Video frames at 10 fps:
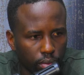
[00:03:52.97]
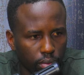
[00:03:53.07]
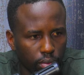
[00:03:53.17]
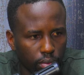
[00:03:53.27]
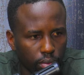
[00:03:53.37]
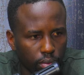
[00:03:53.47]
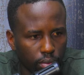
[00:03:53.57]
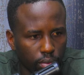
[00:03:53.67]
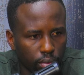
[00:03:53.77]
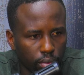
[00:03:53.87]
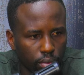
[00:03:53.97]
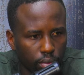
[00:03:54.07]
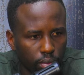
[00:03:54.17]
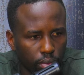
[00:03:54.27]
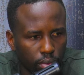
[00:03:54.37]

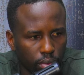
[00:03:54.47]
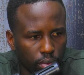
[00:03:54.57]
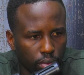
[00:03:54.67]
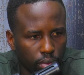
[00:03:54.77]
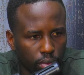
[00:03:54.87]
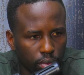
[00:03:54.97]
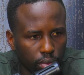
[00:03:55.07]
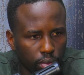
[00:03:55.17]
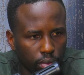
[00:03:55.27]
(not speaking)